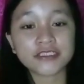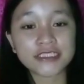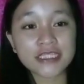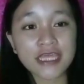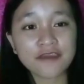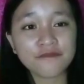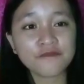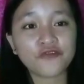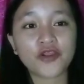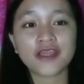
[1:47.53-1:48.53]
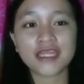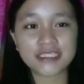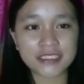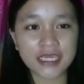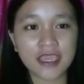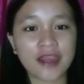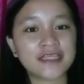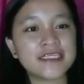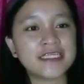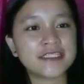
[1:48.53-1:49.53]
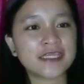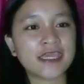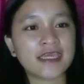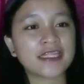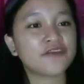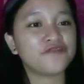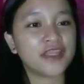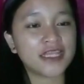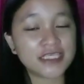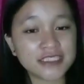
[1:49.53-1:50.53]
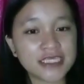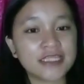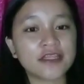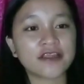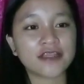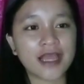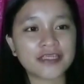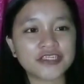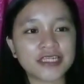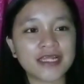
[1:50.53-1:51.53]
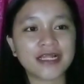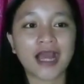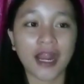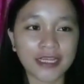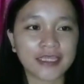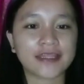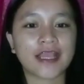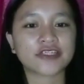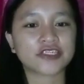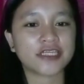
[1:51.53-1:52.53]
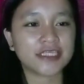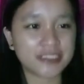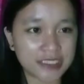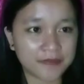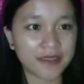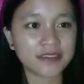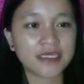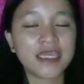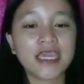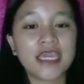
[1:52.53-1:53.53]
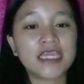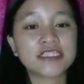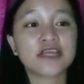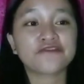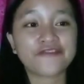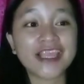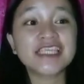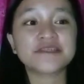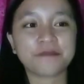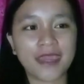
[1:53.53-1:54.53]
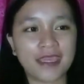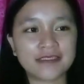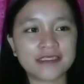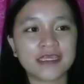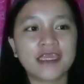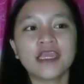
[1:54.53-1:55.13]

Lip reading: The theme for this year's 60th Venice International Architecture exhibit is Free Space,